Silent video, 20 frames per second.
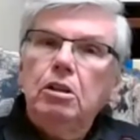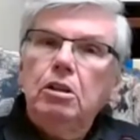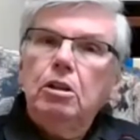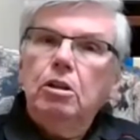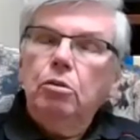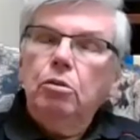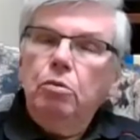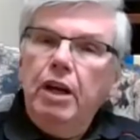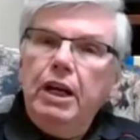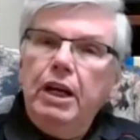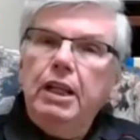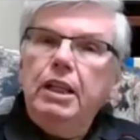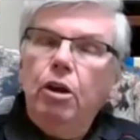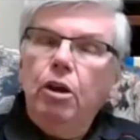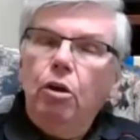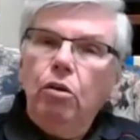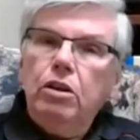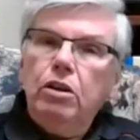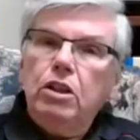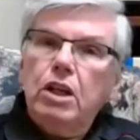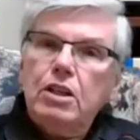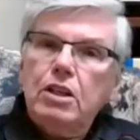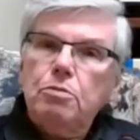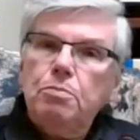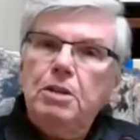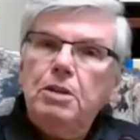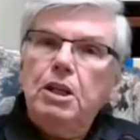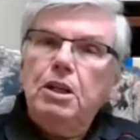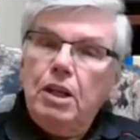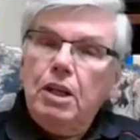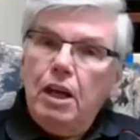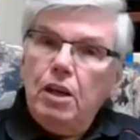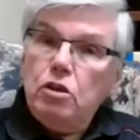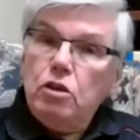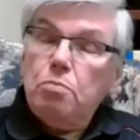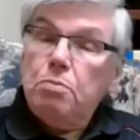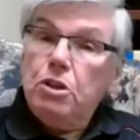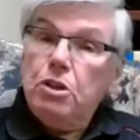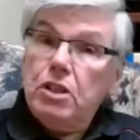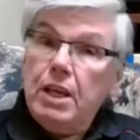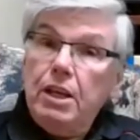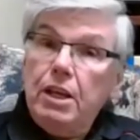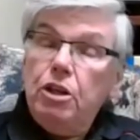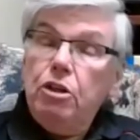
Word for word: reading the Old Testament does present